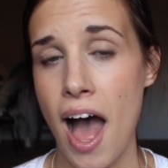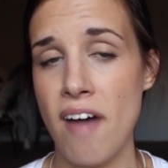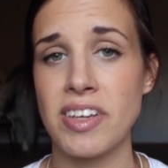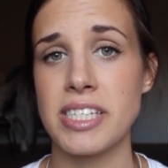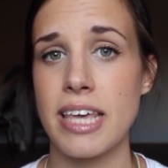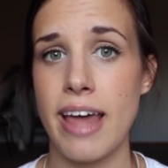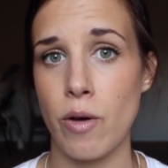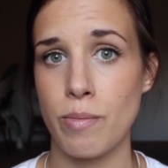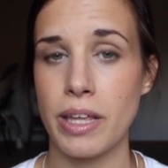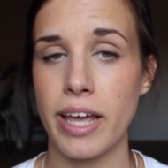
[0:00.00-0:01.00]
obviously
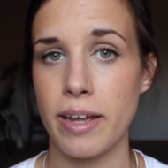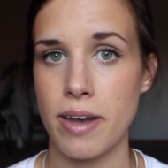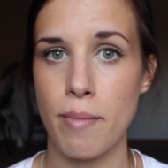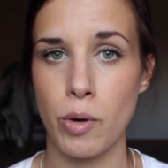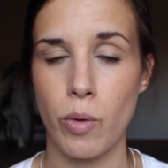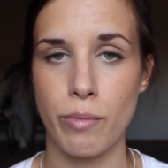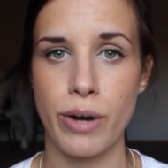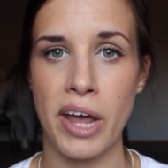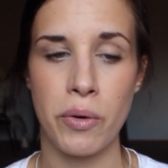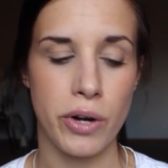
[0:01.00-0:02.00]
that would be like number one
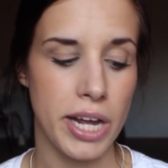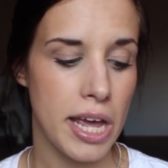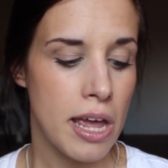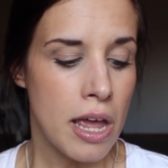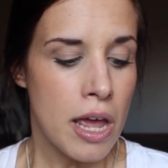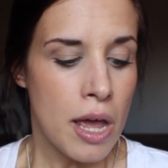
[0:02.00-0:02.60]
priority.